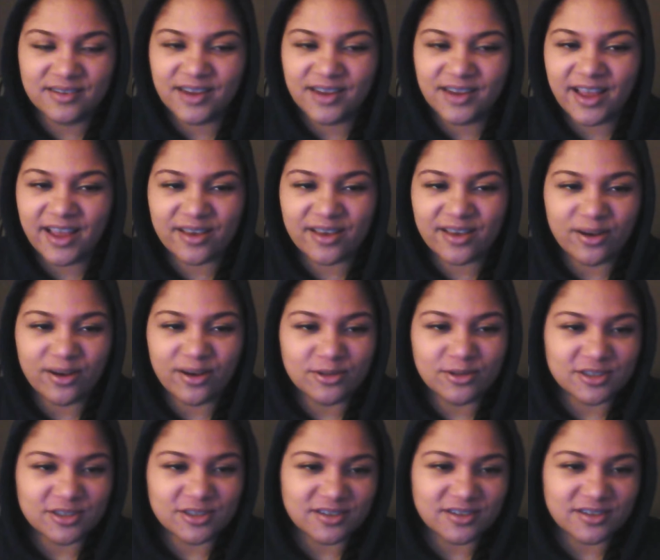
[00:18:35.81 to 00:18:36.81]
ain't
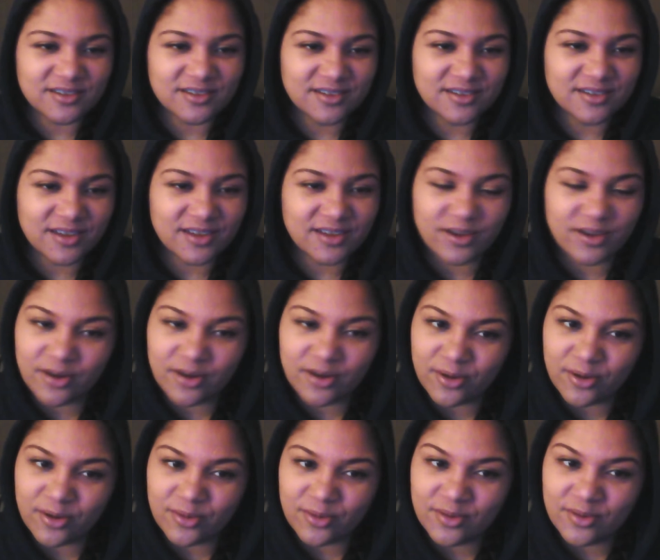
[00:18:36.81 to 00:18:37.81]
kosher,
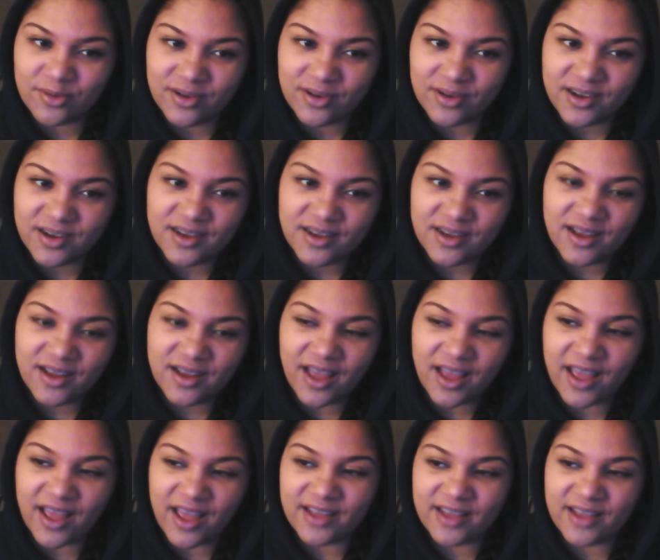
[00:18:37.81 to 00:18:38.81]

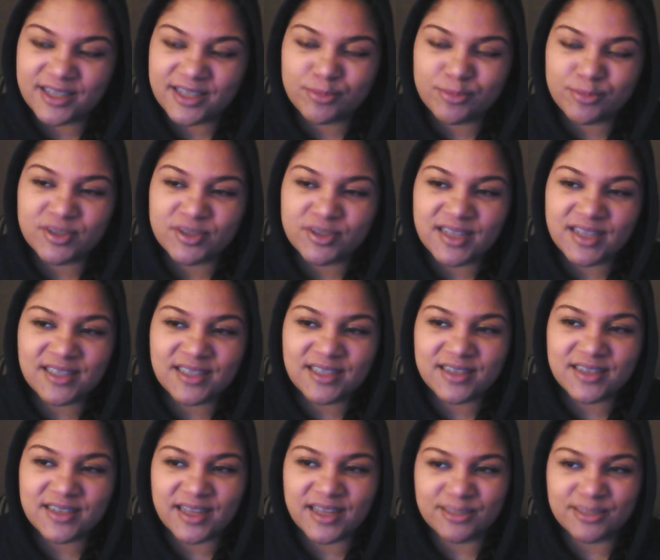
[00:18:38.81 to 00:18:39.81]
and it's presented